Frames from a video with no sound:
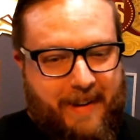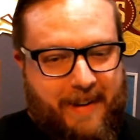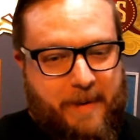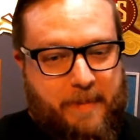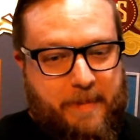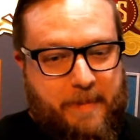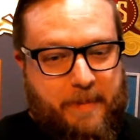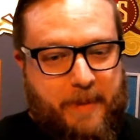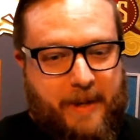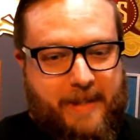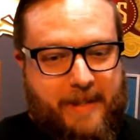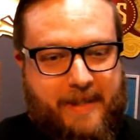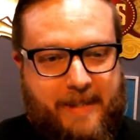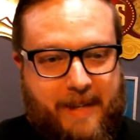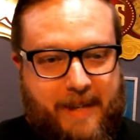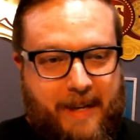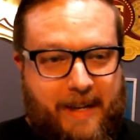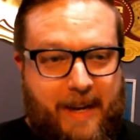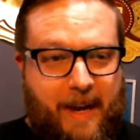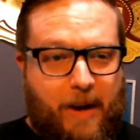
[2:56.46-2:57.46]
But
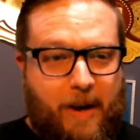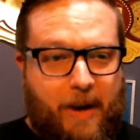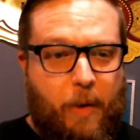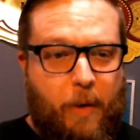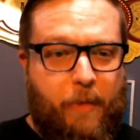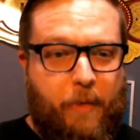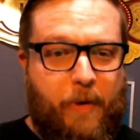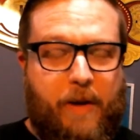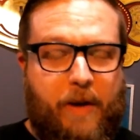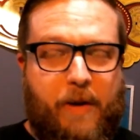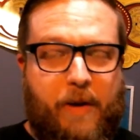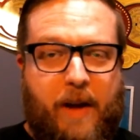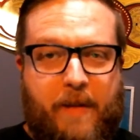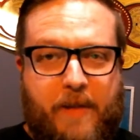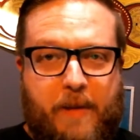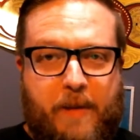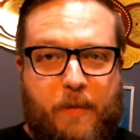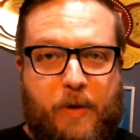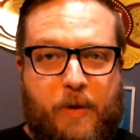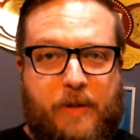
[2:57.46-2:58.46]
uh, yeah, hopefully I don't have
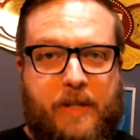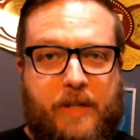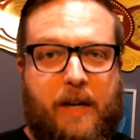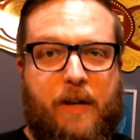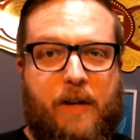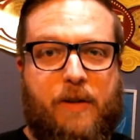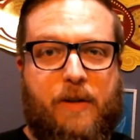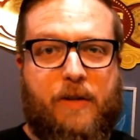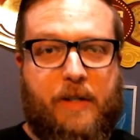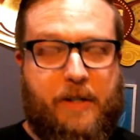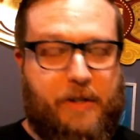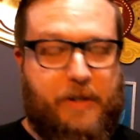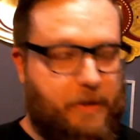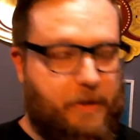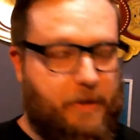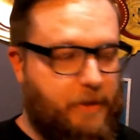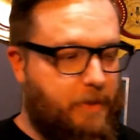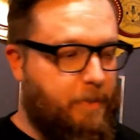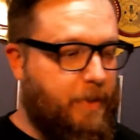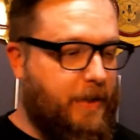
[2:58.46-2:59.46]
any more technical
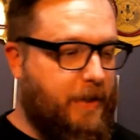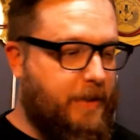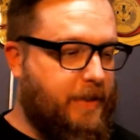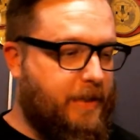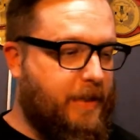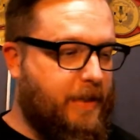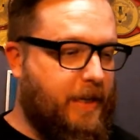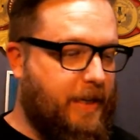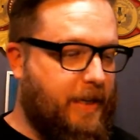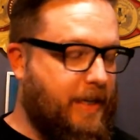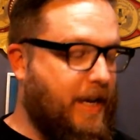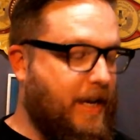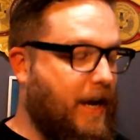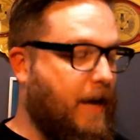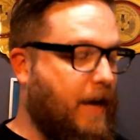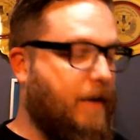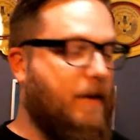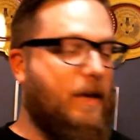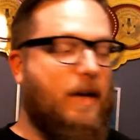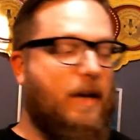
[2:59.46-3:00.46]
issues. But uh,
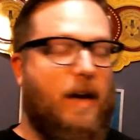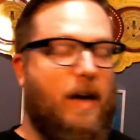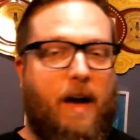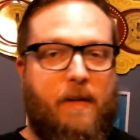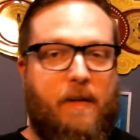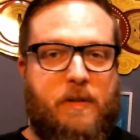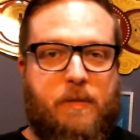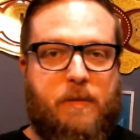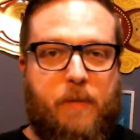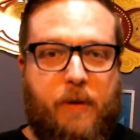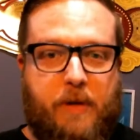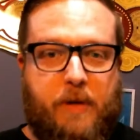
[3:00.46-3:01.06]
yeah, I've smoked